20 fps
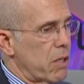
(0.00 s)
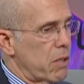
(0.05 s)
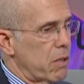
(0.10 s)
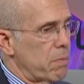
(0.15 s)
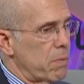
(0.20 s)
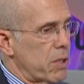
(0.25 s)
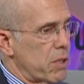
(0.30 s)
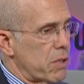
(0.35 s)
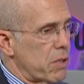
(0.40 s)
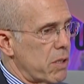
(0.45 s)
of the
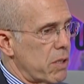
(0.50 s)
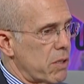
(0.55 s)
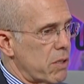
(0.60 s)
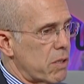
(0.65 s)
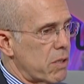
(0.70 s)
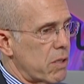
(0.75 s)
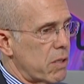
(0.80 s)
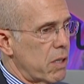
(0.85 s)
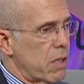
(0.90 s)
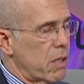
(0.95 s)

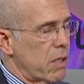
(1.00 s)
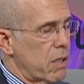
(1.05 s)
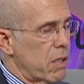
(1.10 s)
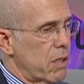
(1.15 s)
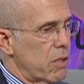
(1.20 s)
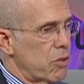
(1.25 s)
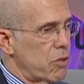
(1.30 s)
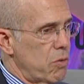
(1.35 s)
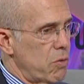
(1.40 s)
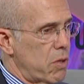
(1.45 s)
business. Uh,
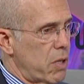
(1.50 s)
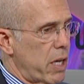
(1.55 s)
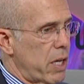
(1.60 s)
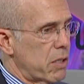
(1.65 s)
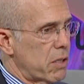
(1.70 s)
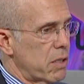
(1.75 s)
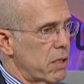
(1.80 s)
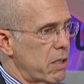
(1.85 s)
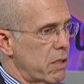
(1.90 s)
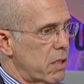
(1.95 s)
in
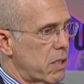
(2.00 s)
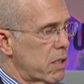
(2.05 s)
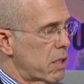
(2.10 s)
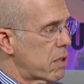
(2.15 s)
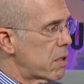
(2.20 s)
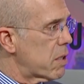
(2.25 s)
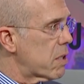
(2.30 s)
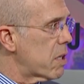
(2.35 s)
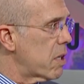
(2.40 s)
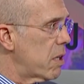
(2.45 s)

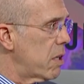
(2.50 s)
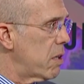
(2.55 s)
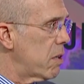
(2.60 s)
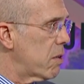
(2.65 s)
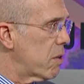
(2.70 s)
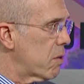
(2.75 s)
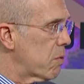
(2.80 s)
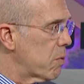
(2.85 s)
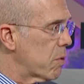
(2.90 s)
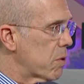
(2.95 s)

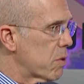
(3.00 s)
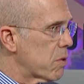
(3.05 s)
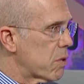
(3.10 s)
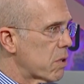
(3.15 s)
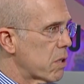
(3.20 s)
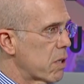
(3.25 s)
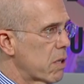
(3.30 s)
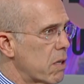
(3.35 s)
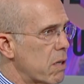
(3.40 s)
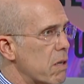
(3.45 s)
2016, there
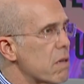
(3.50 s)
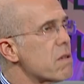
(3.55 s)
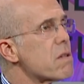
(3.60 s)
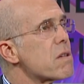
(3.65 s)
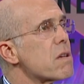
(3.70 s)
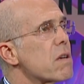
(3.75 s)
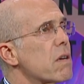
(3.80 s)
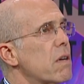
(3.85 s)
was, uh,